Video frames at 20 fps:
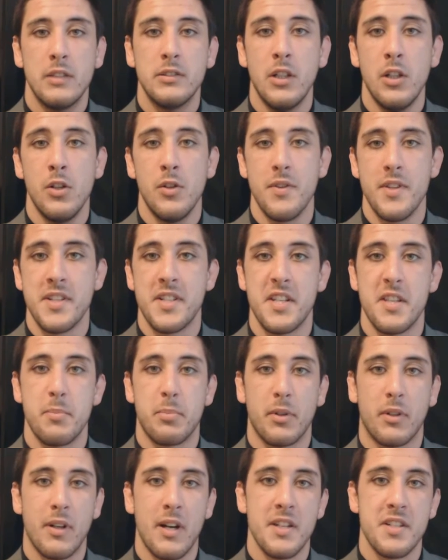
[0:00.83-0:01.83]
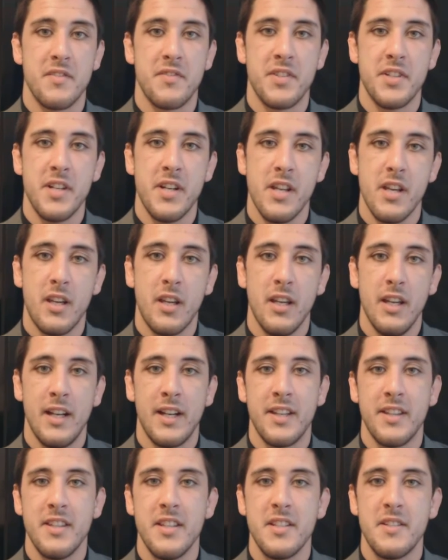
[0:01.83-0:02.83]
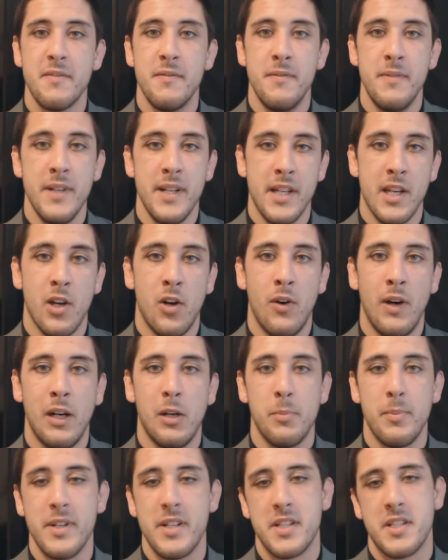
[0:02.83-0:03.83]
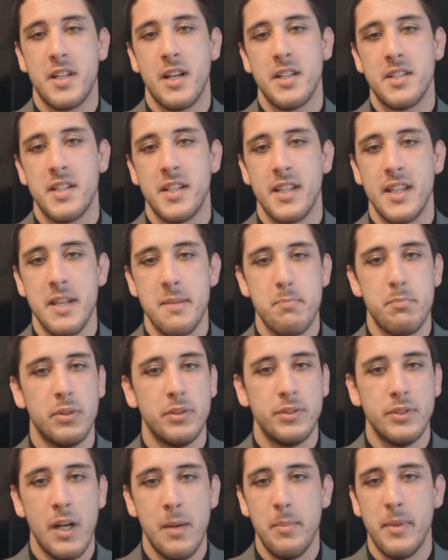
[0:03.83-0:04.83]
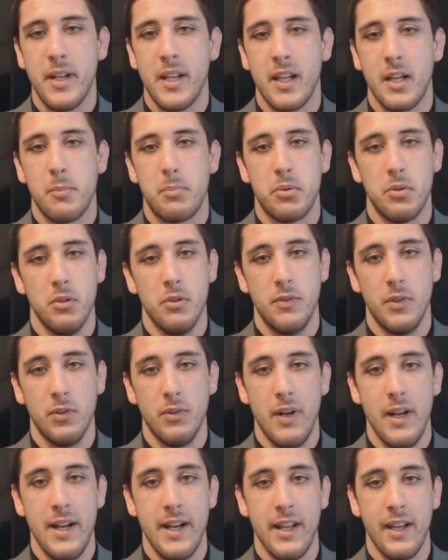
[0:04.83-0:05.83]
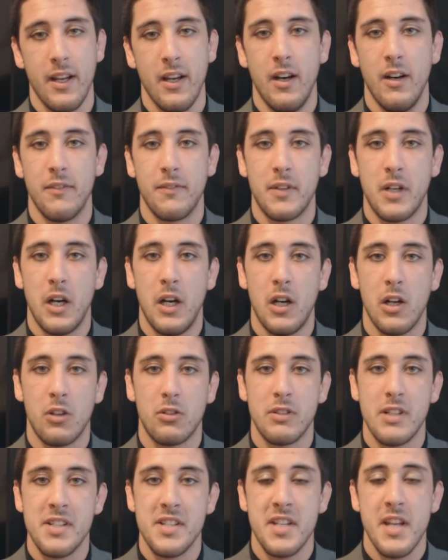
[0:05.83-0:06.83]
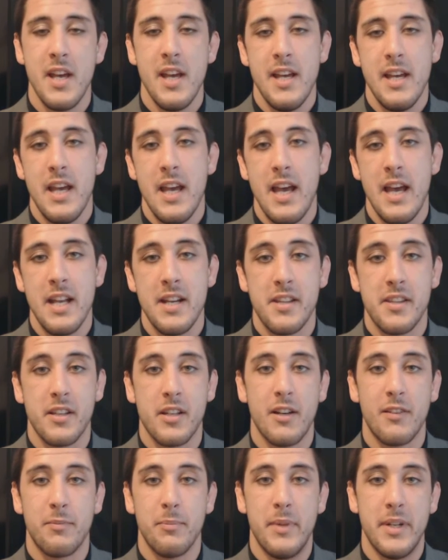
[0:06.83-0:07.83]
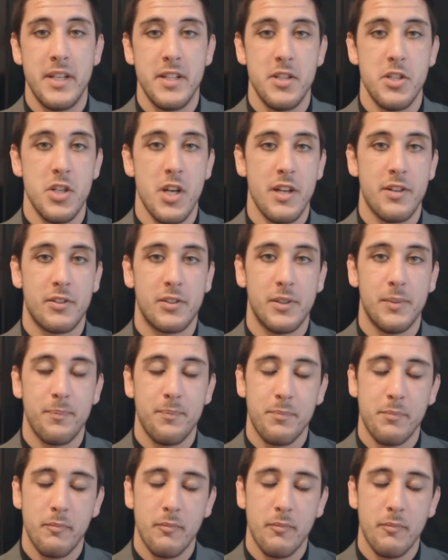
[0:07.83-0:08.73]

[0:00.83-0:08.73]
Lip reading: Hello, this is the Progressive Cynic, and in this video I'll be discussing the plummeting approval rating of Congress and the government in general.